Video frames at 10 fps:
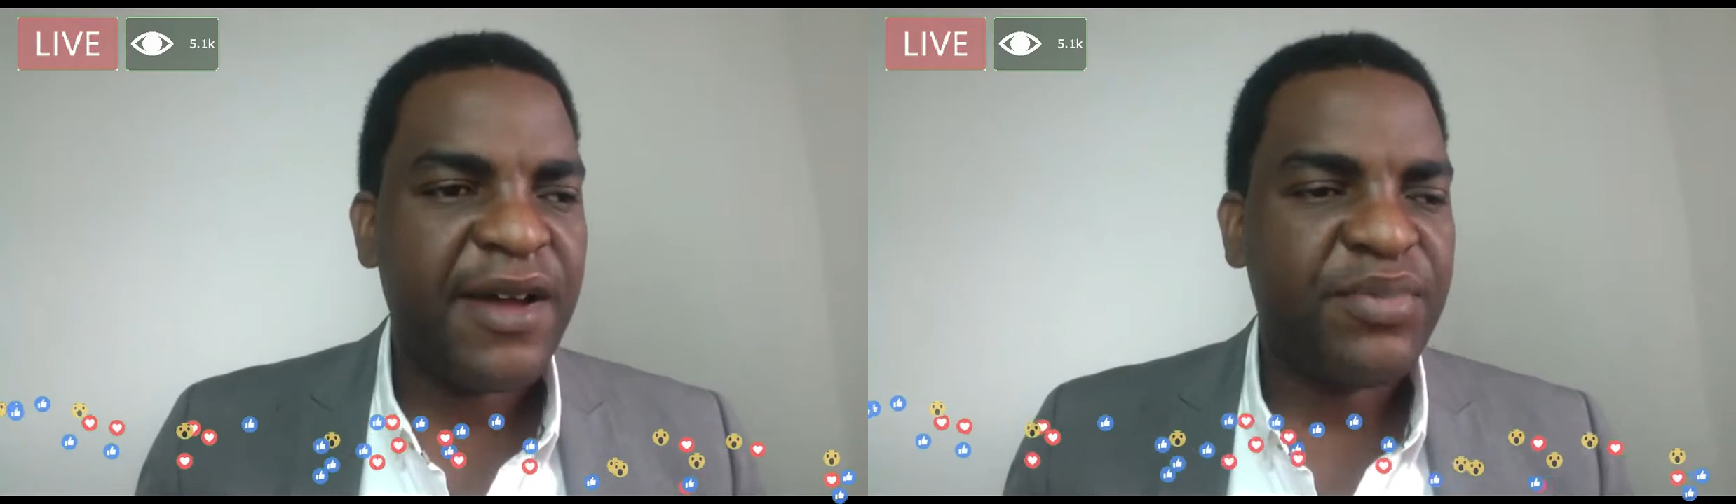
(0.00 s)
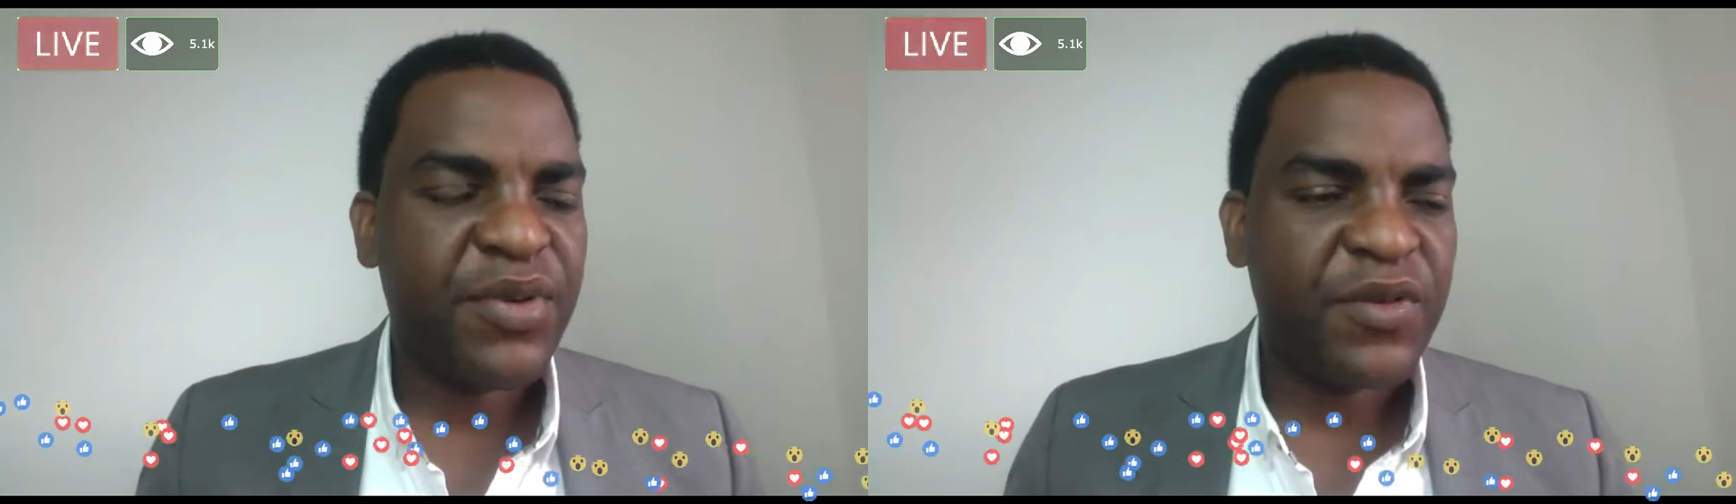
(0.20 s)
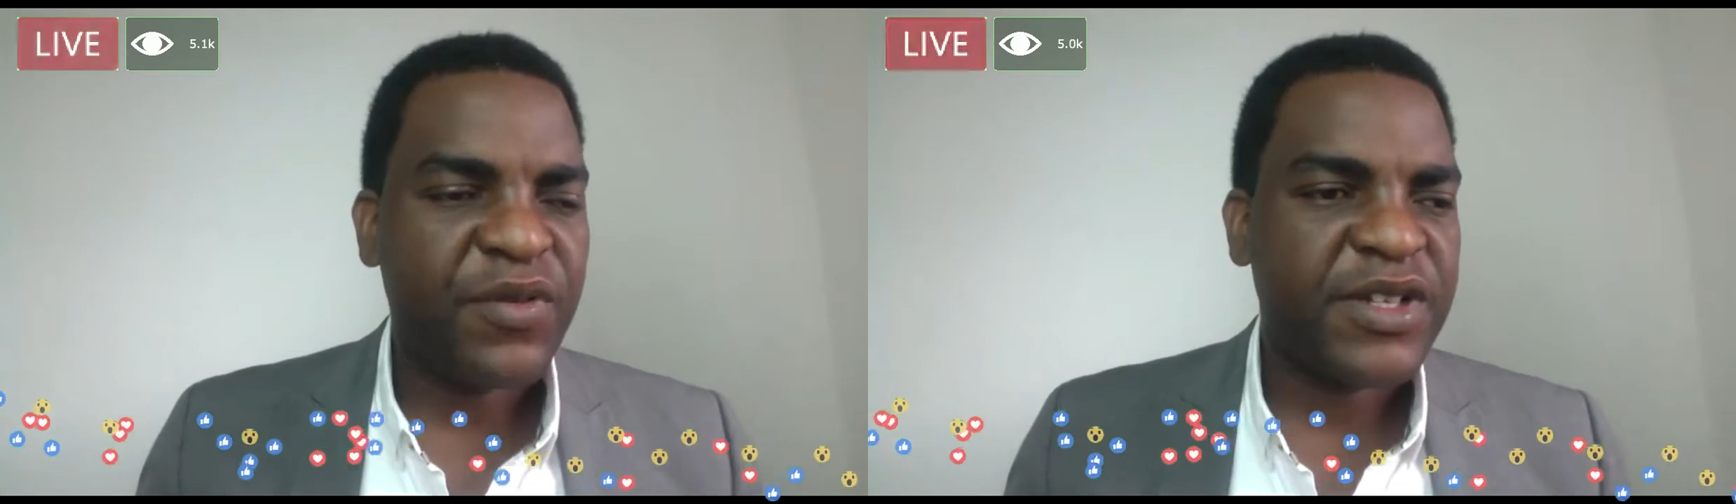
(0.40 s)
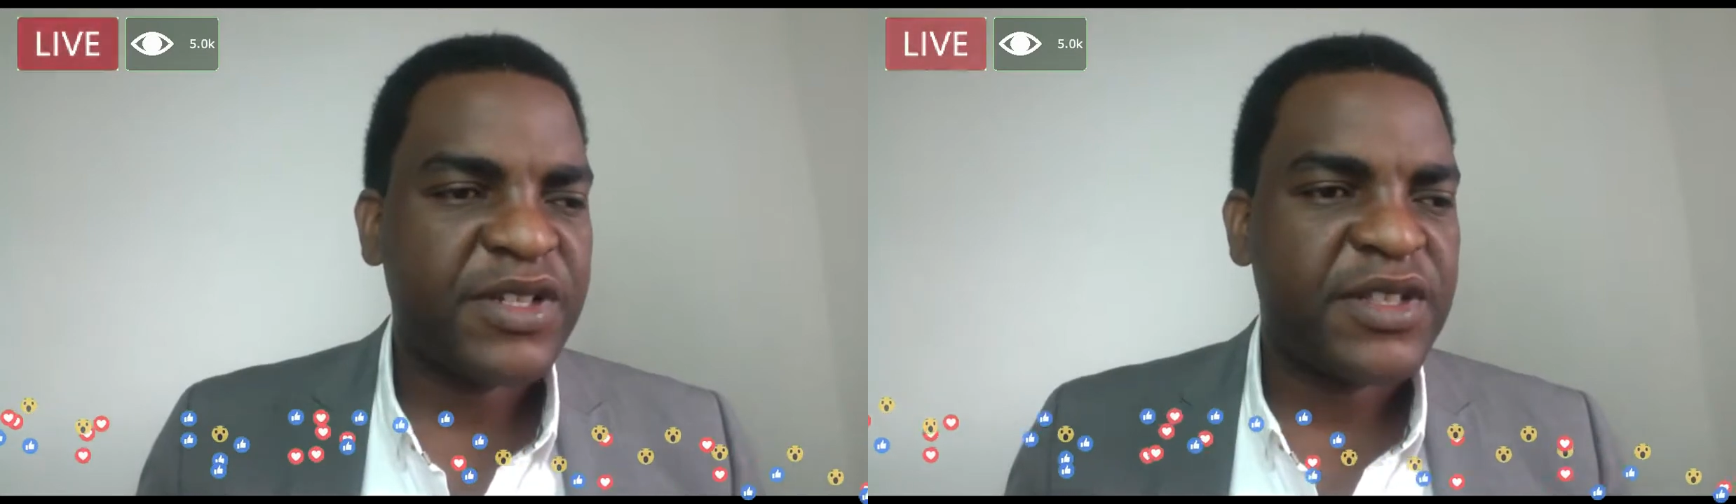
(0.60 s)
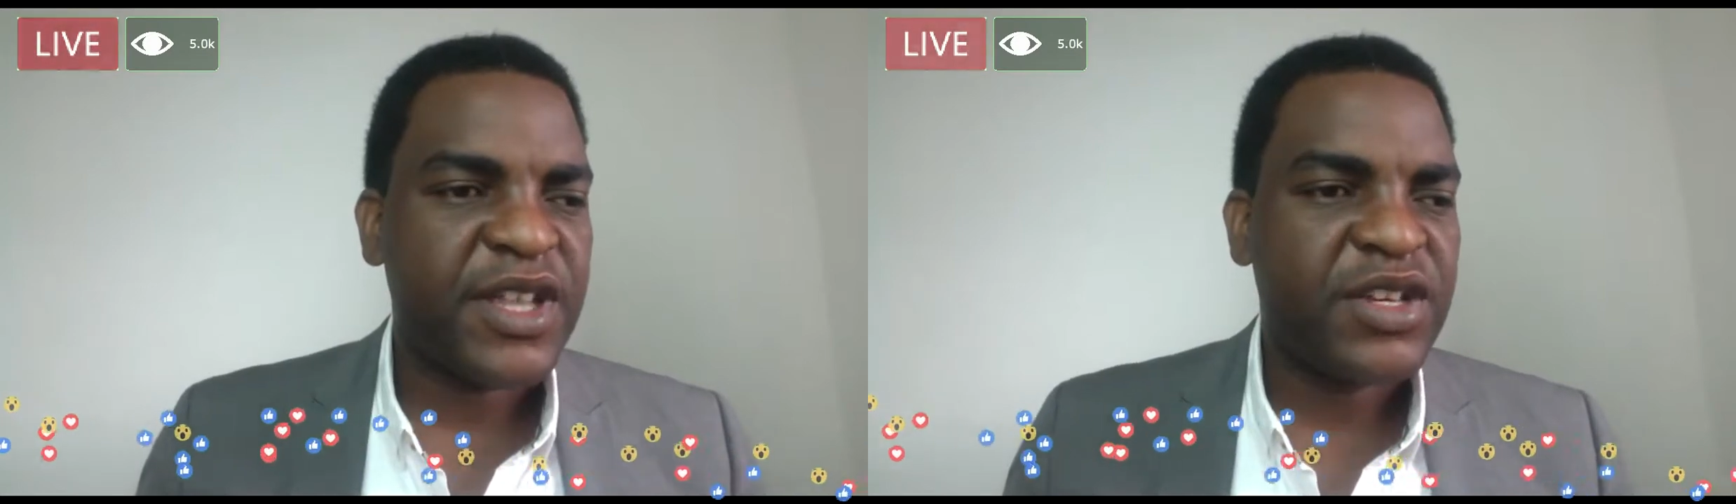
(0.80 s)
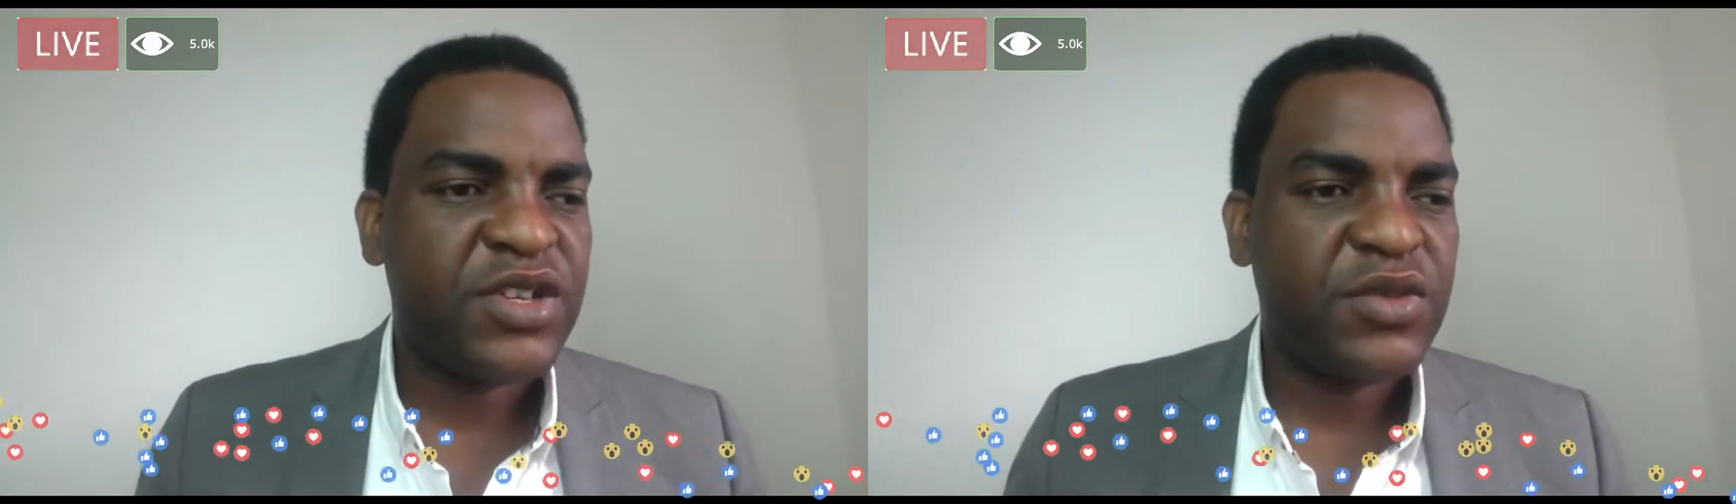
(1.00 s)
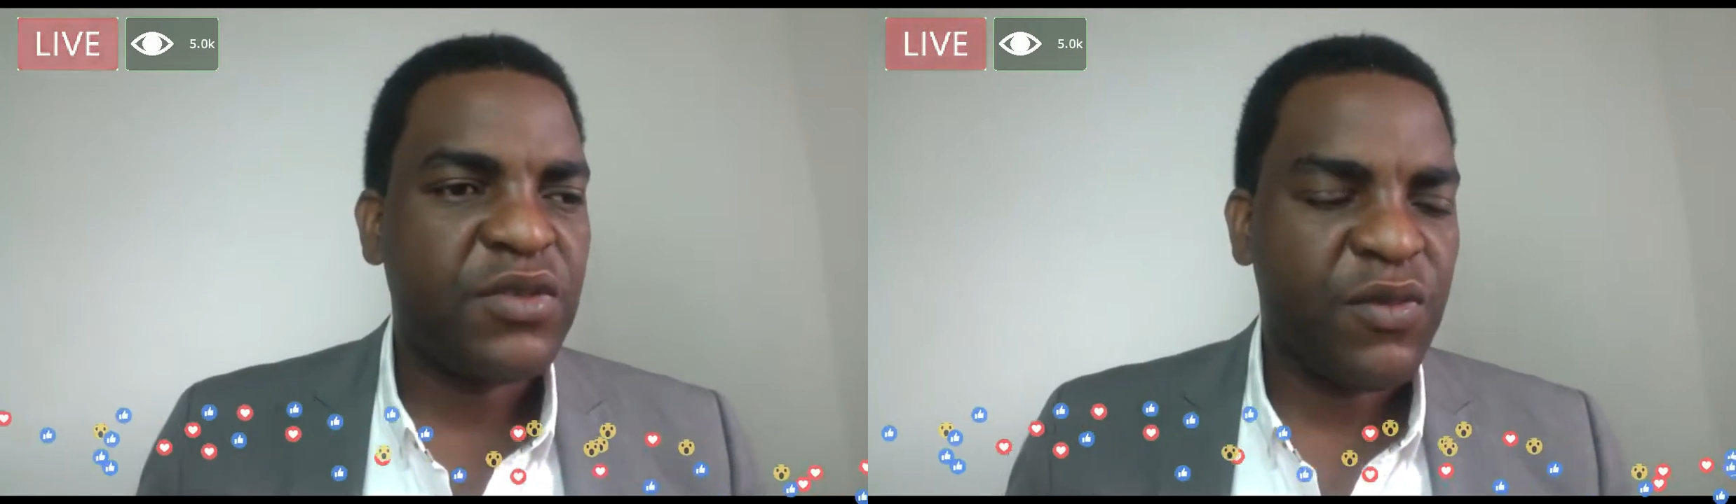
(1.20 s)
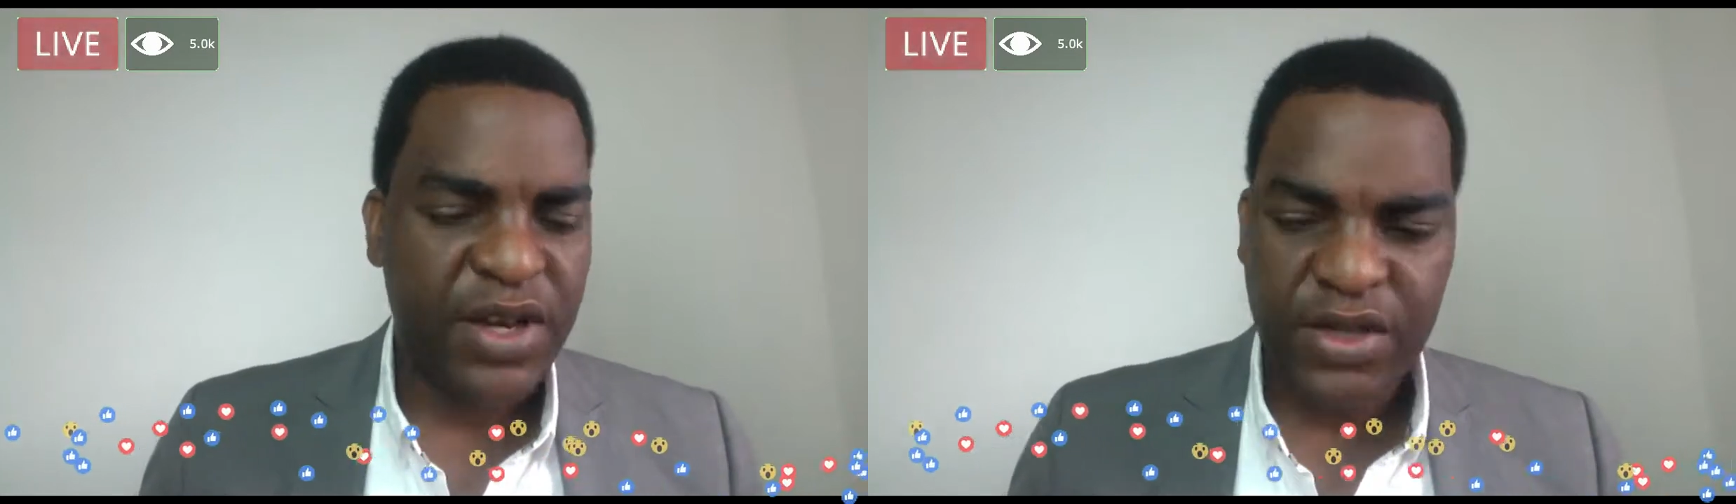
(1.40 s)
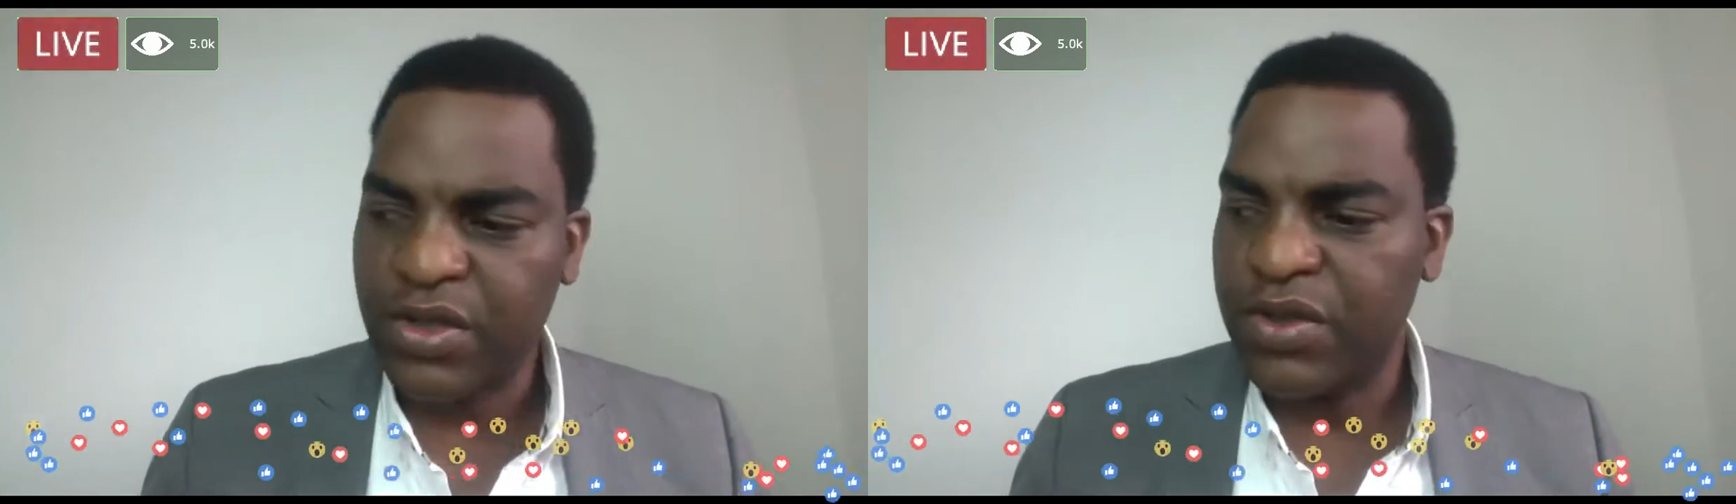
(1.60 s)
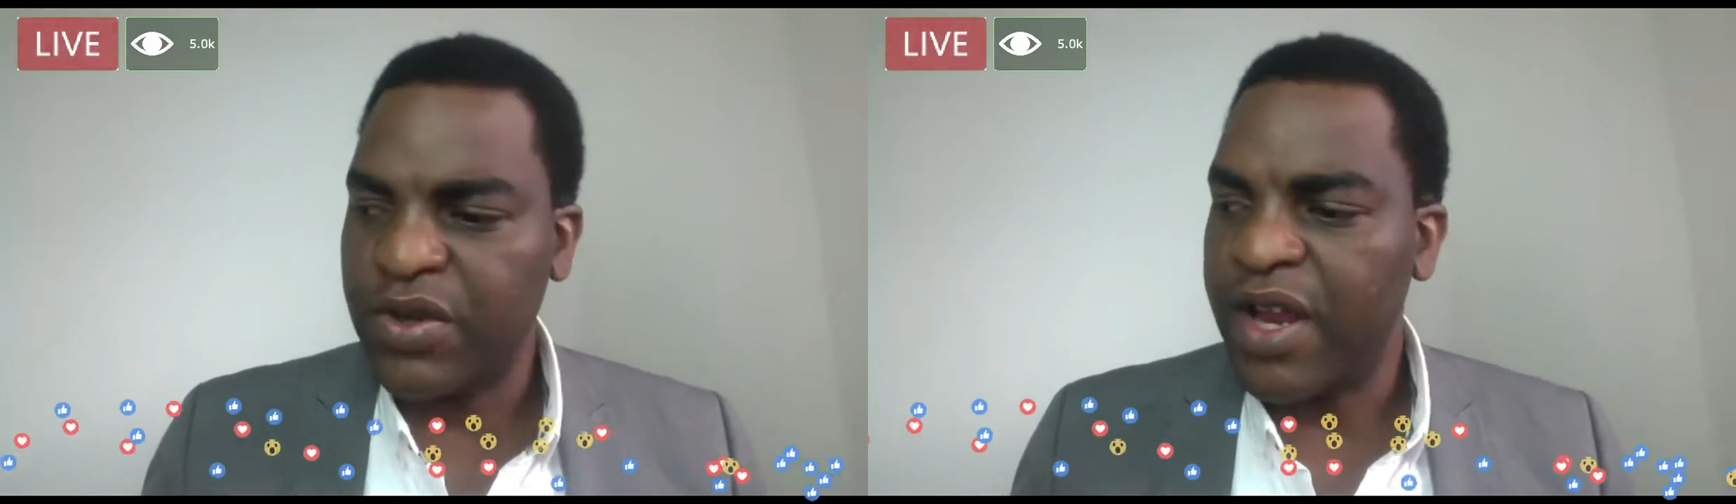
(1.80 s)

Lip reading: progress that you want to do,